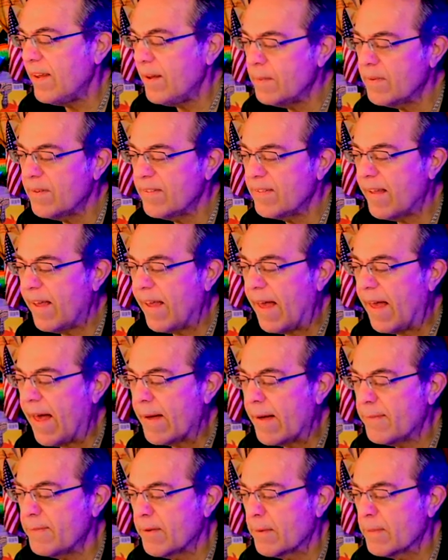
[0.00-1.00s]
He was
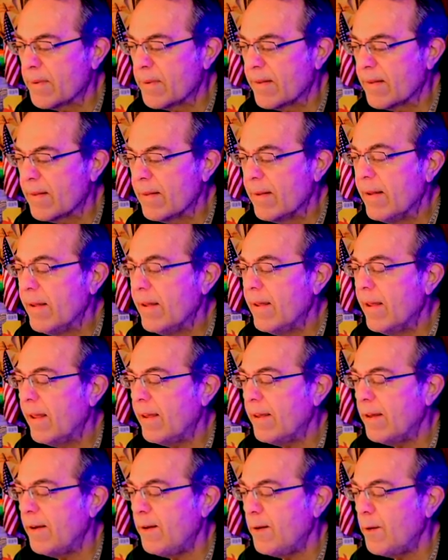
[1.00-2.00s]
affable,
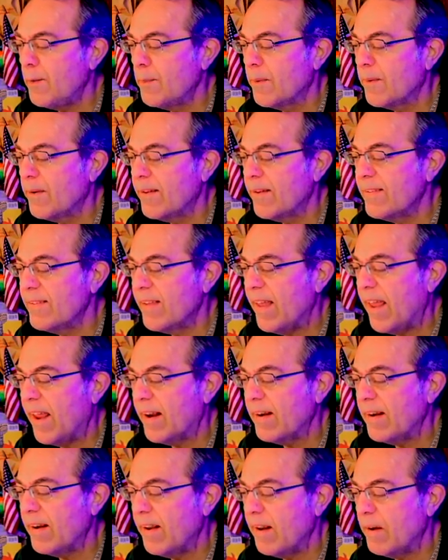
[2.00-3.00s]
humorous,
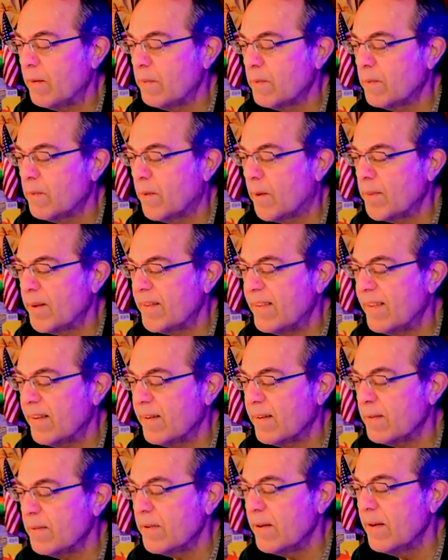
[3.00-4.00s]
and
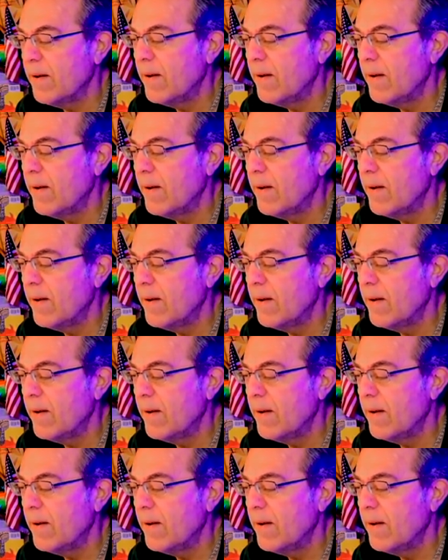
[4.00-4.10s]
informative.